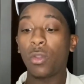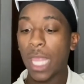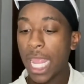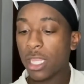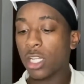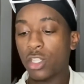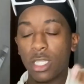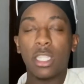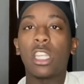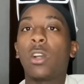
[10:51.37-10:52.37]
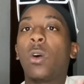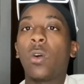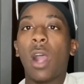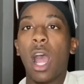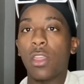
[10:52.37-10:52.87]
and there's just
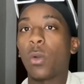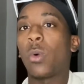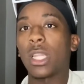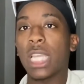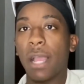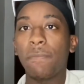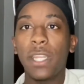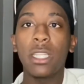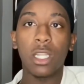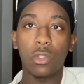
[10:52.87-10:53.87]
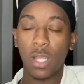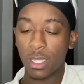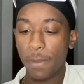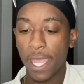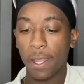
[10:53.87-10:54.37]
still other one-time fees that you have to
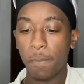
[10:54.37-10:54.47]
pay.